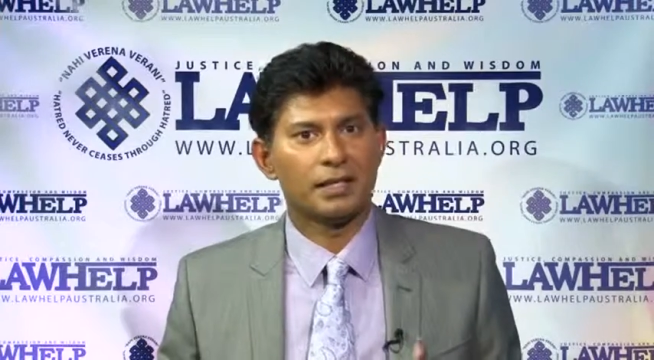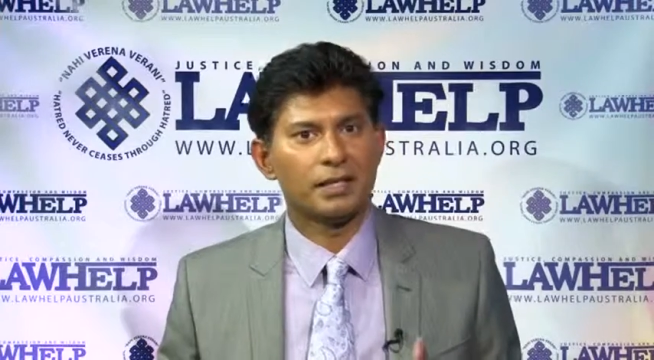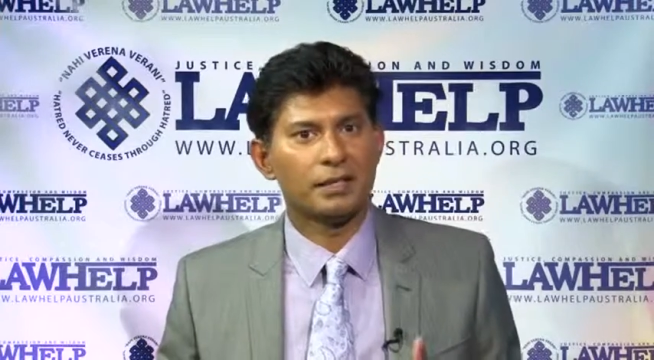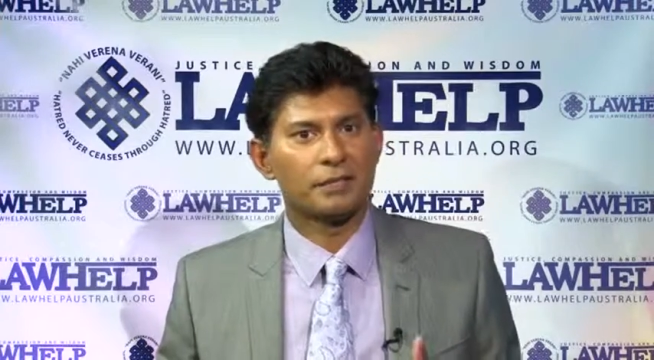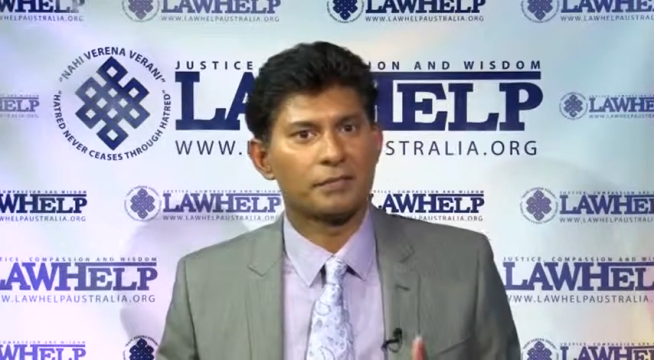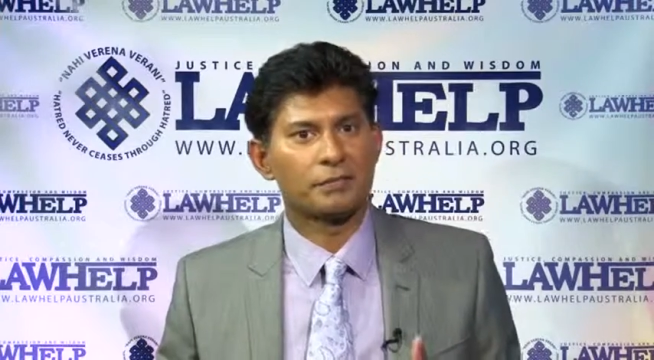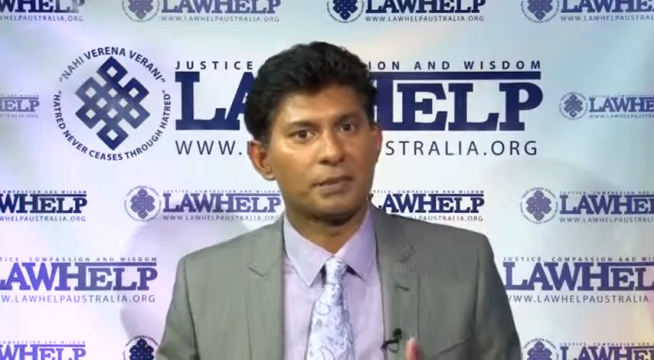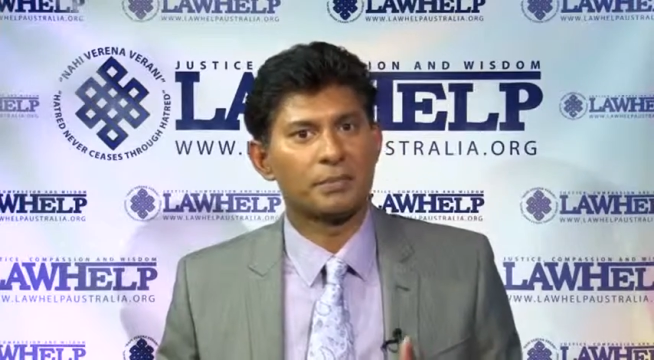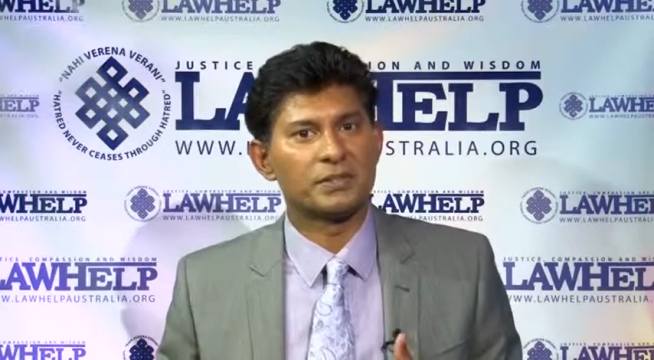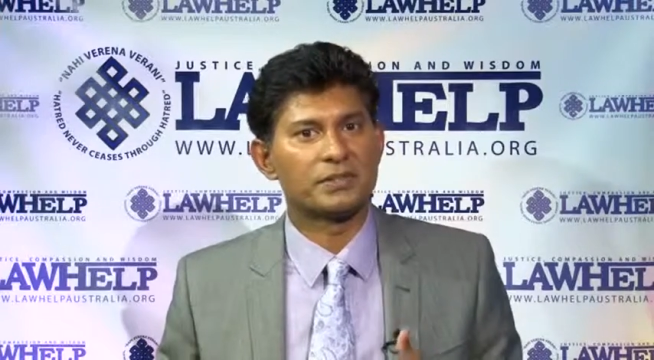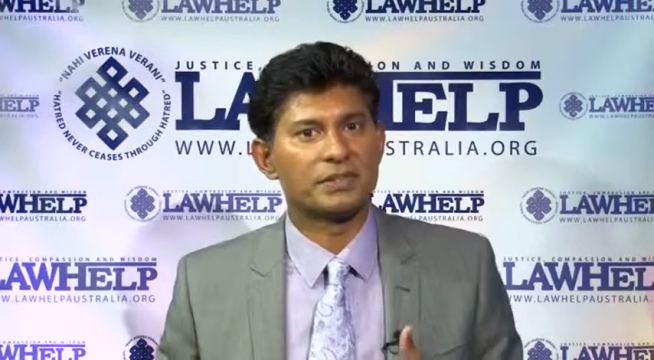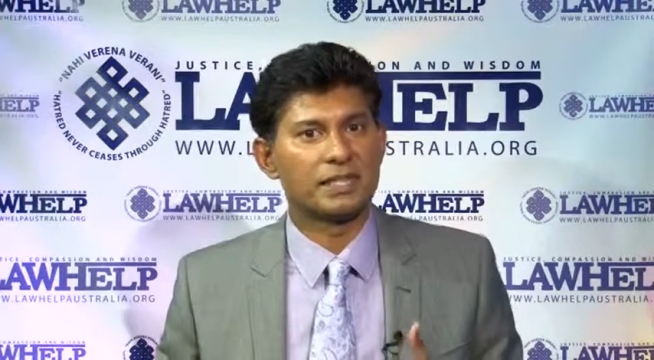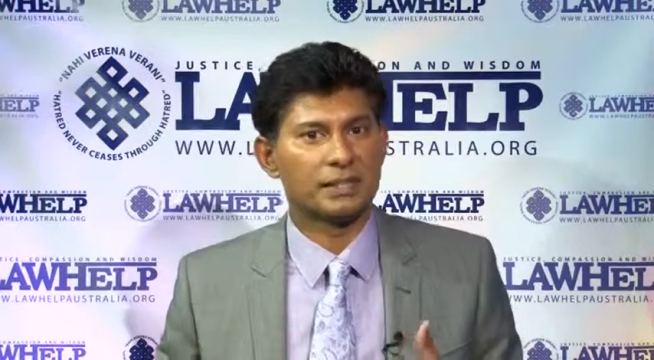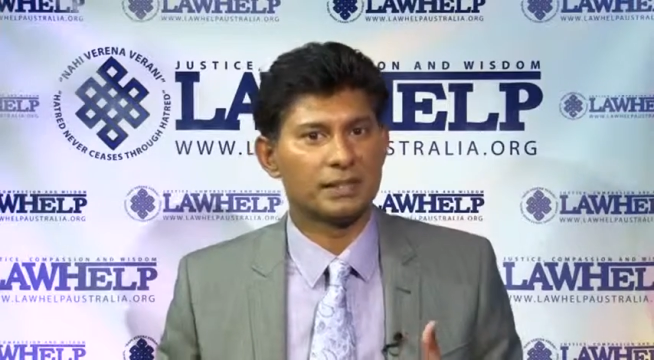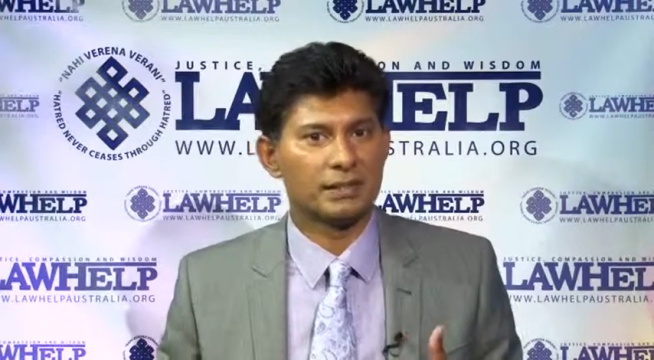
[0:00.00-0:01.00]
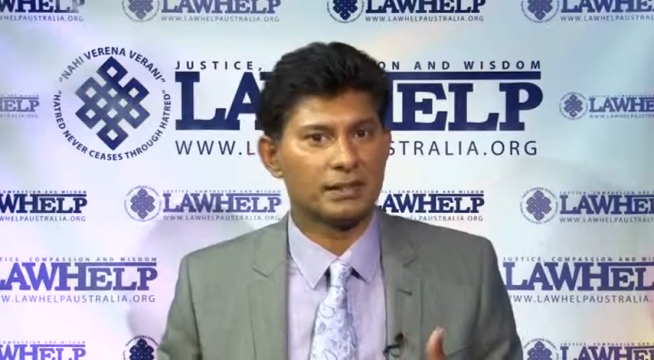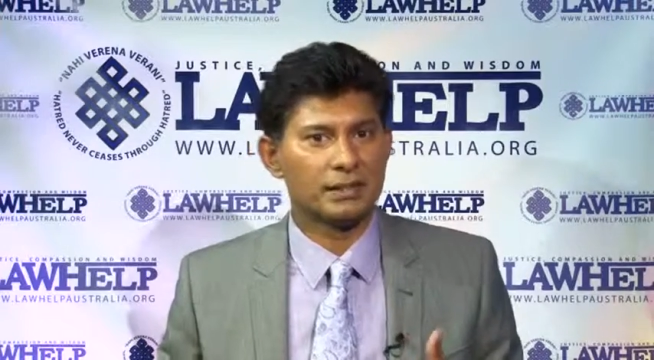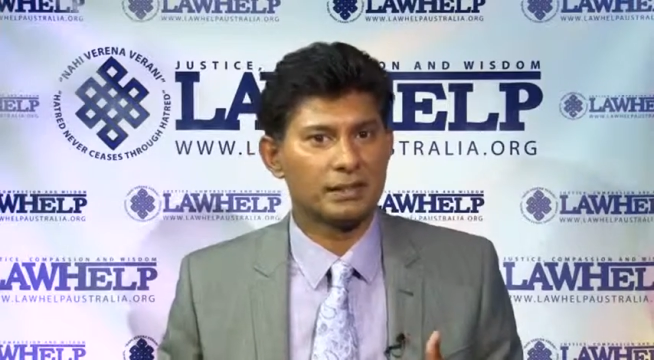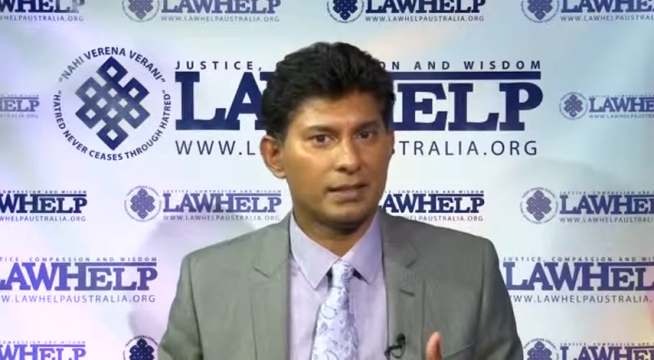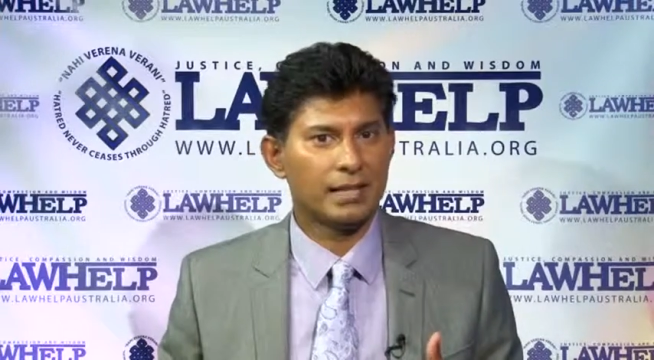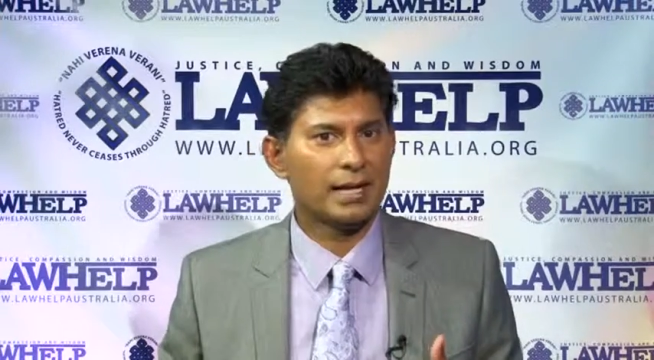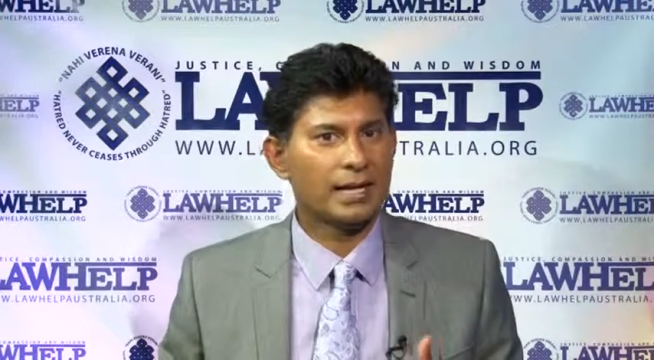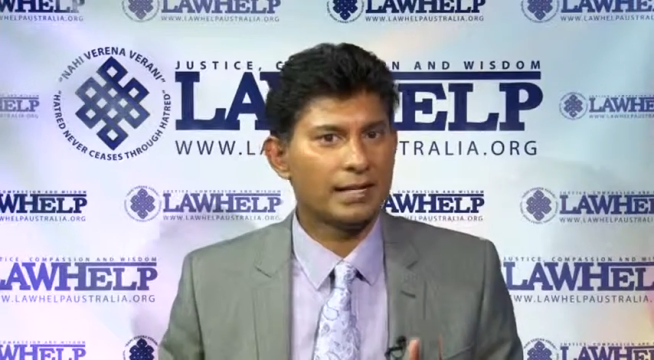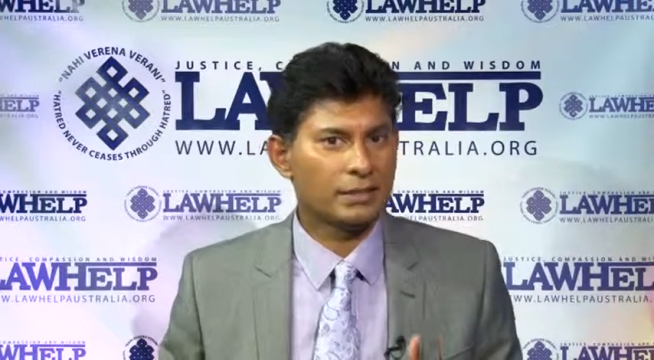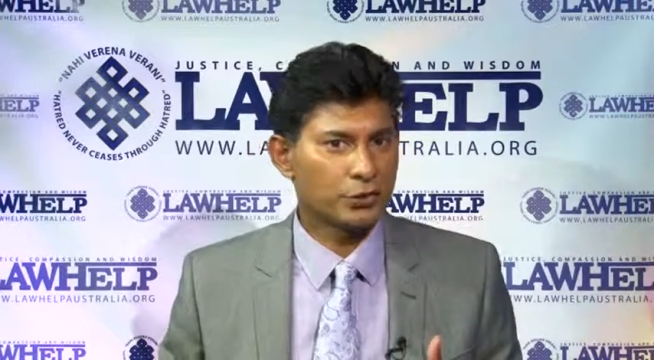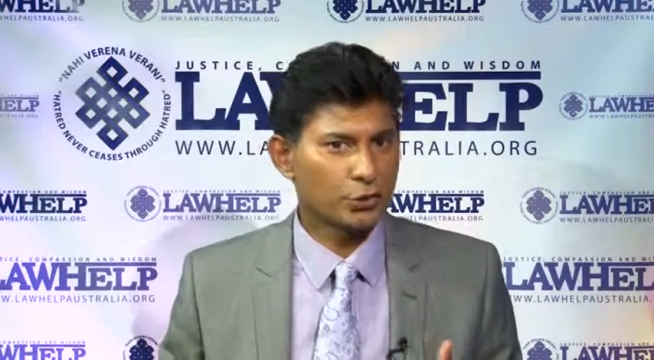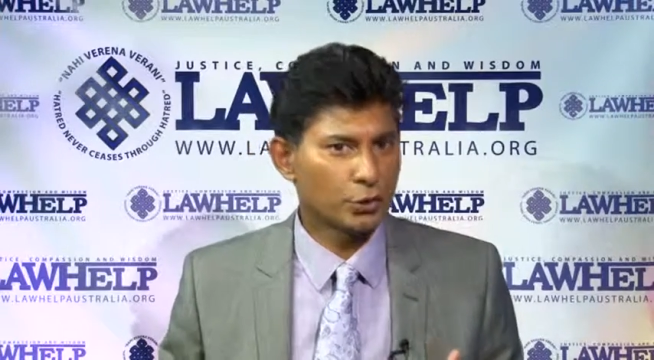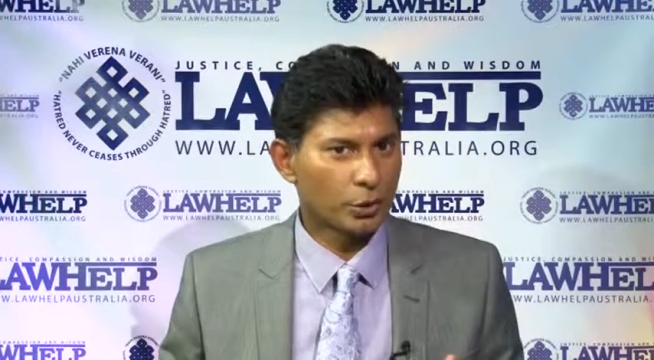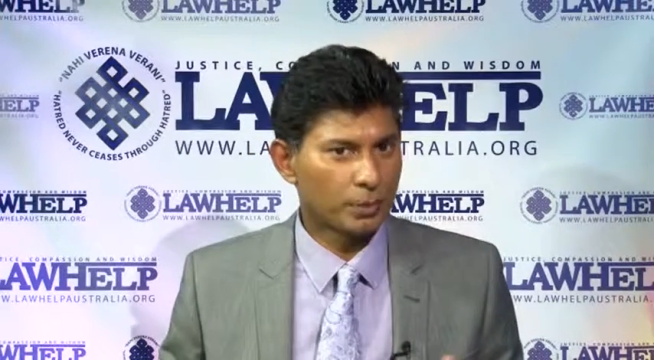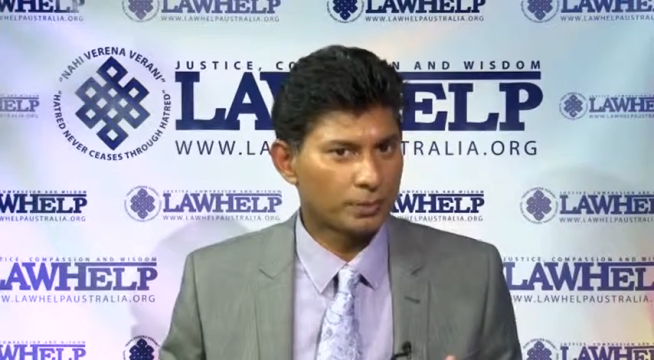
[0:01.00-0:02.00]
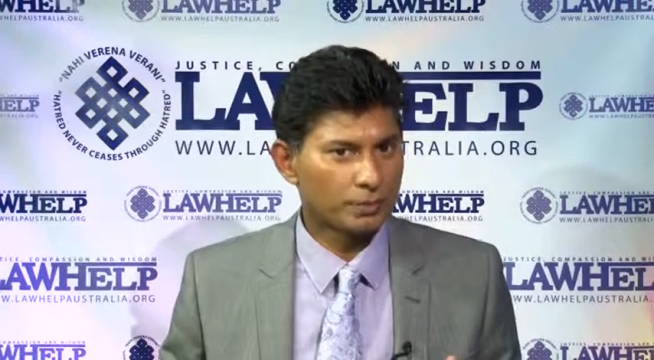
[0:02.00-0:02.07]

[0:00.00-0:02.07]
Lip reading: from a second-hand shop,